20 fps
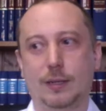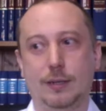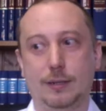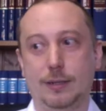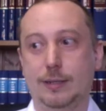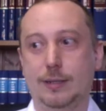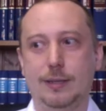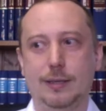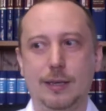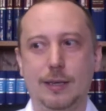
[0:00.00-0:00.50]

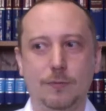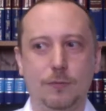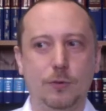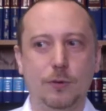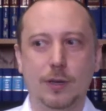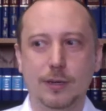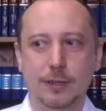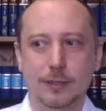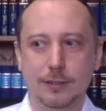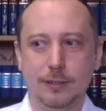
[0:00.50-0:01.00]
Did they give
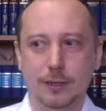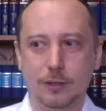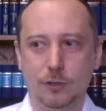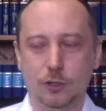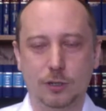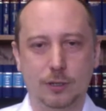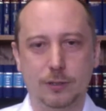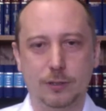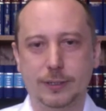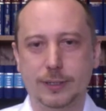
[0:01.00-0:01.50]
you any
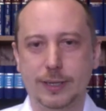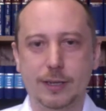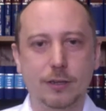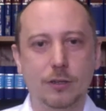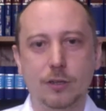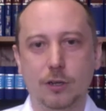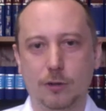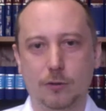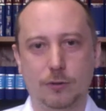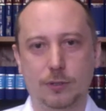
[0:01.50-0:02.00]
digital sick
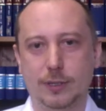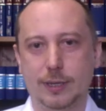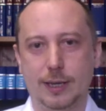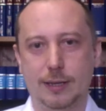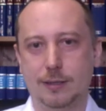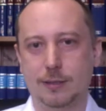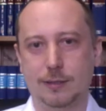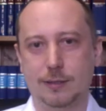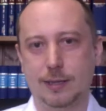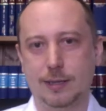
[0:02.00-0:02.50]
note
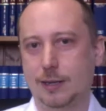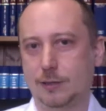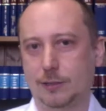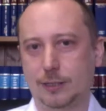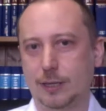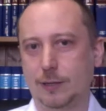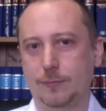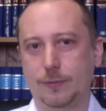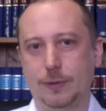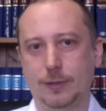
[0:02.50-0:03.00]
saying they are
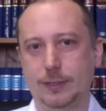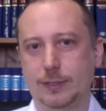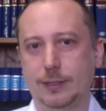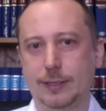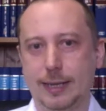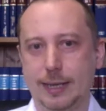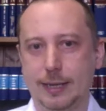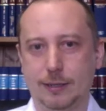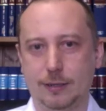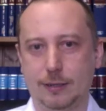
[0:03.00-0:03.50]

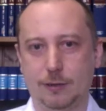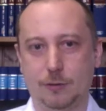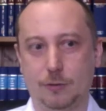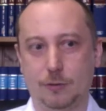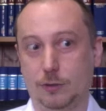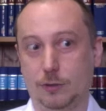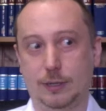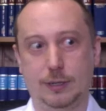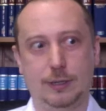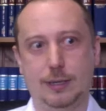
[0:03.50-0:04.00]
self-isolating,
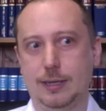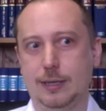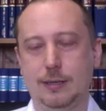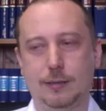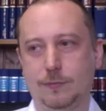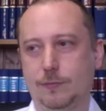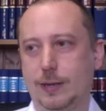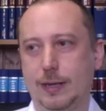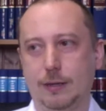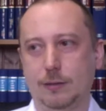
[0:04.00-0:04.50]
or did they
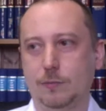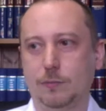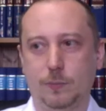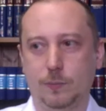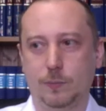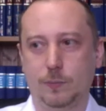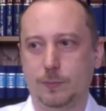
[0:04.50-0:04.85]
in fact,